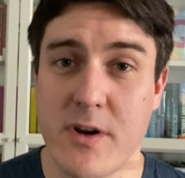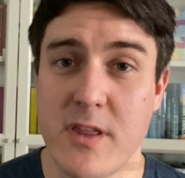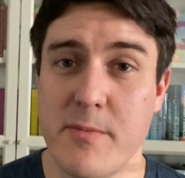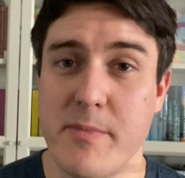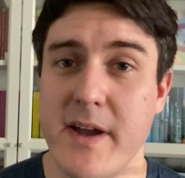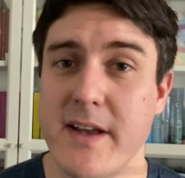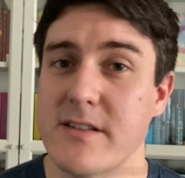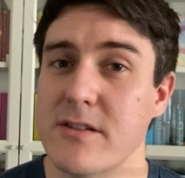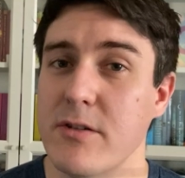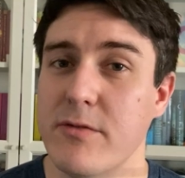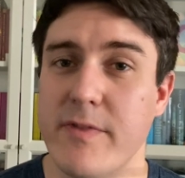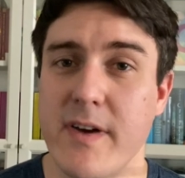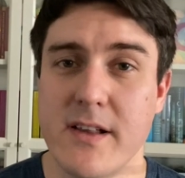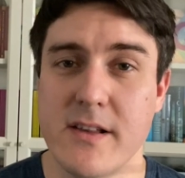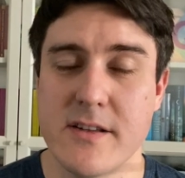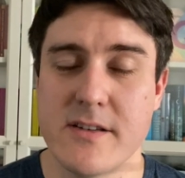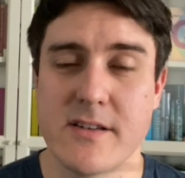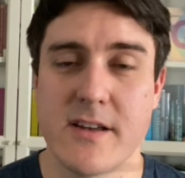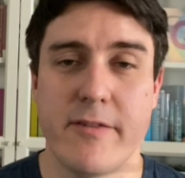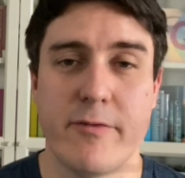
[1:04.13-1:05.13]
of the best
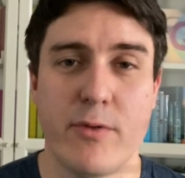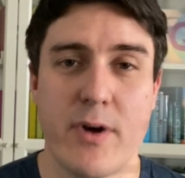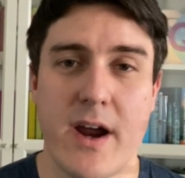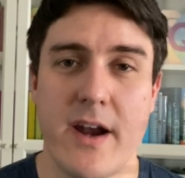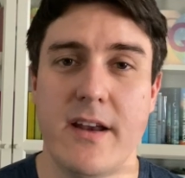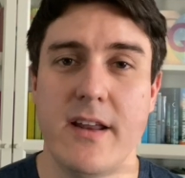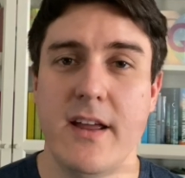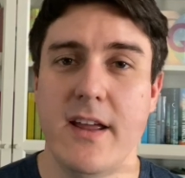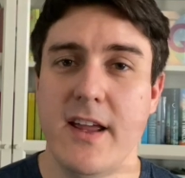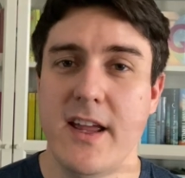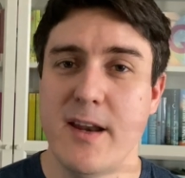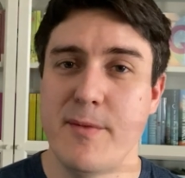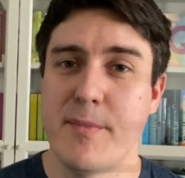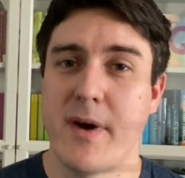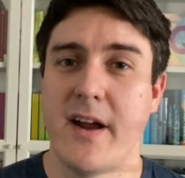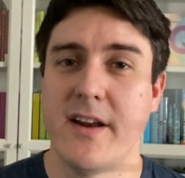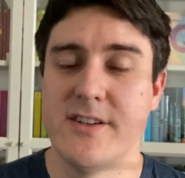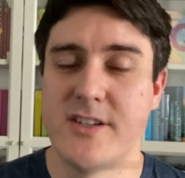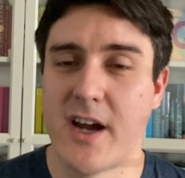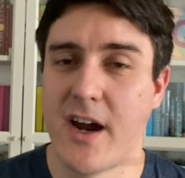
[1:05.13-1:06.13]
novellas I've read in
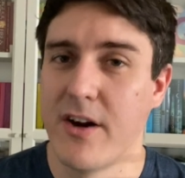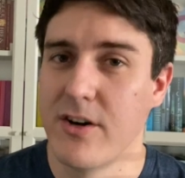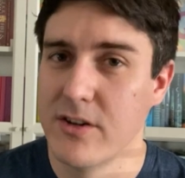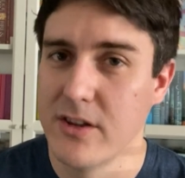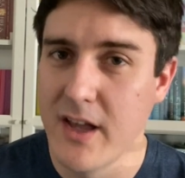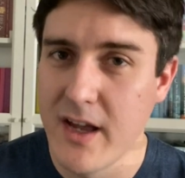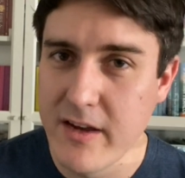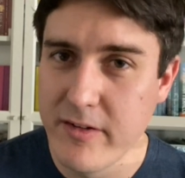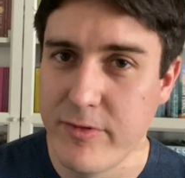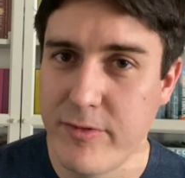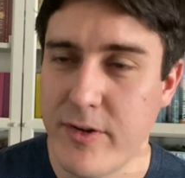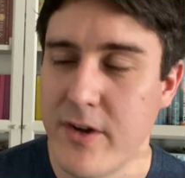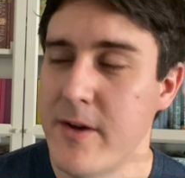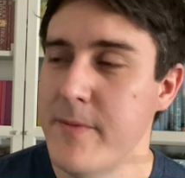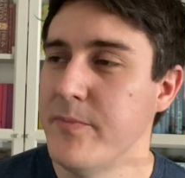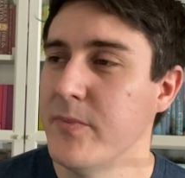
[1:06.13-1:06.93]
my entire life.